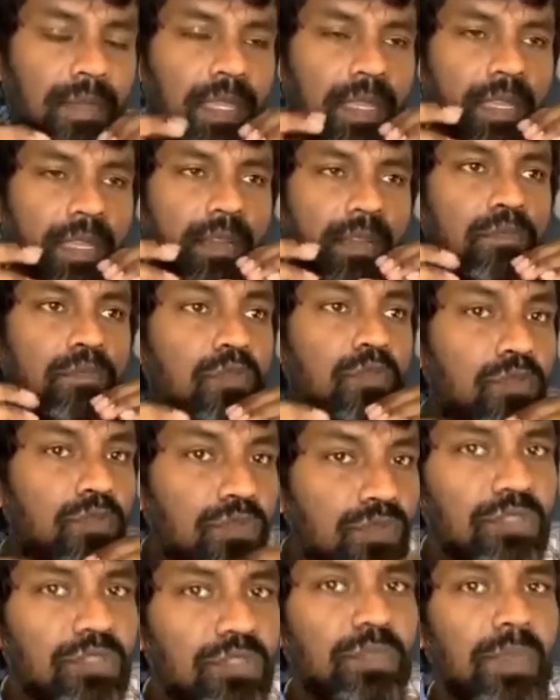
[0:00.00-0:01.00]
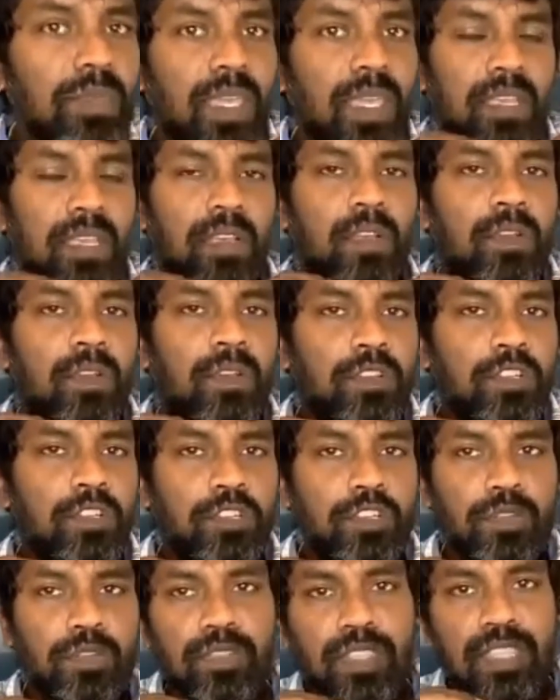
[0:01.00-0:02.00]
moves me
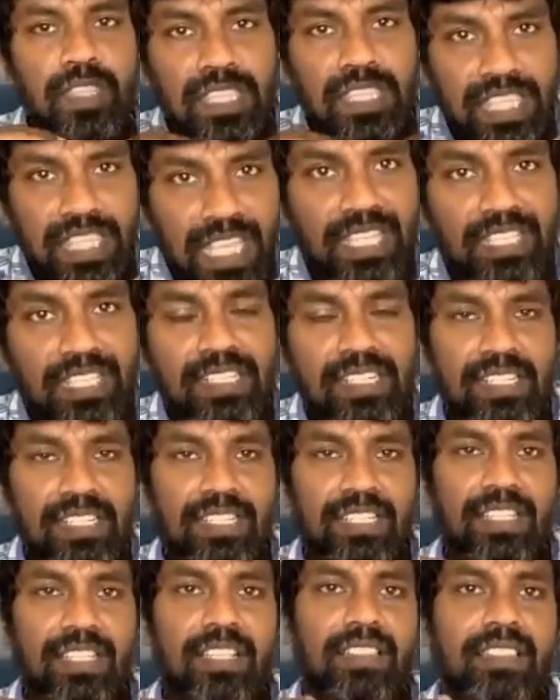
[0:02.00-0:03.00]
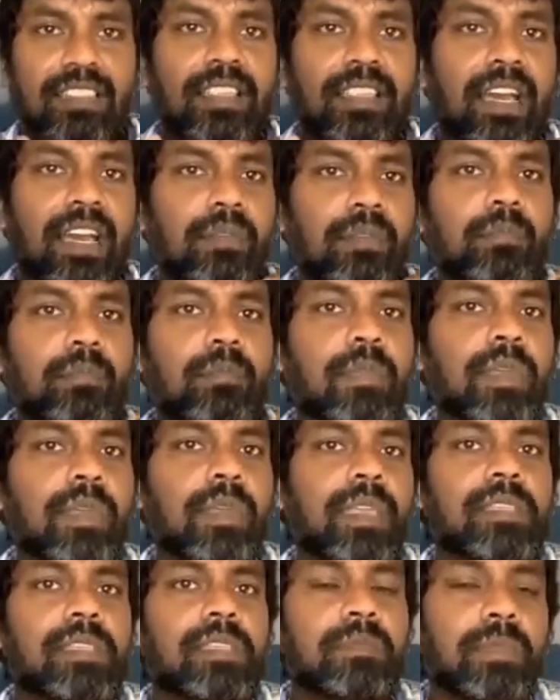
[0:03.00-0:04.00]
to things that
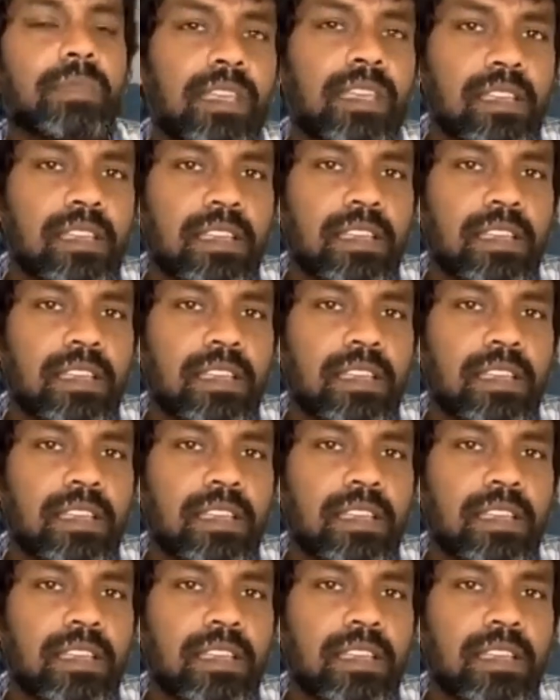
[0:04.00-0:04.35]
makes me